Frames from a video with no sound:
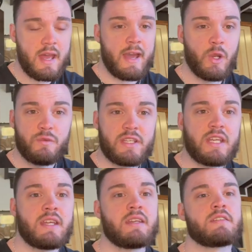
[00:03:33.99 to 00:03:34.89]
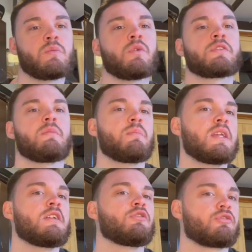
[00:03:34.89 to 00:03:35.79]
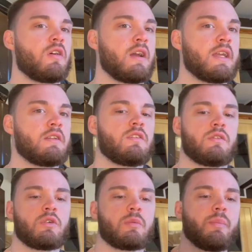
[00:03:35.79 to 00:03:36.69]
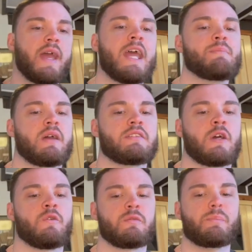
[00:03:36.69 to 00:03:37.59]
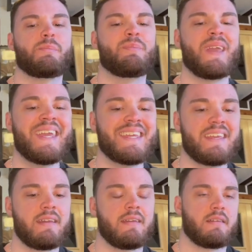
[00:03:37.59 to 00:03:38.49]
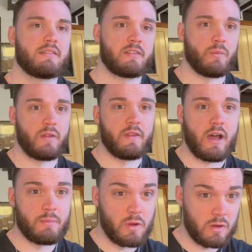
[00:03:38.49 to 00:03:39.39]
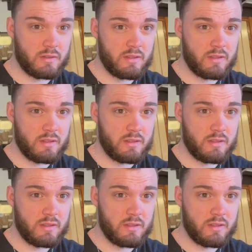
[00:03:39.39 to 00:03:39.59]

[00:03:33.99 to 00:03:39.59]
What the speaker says: And over years, it wasn't me trying to compare myself and be someone that I'm not.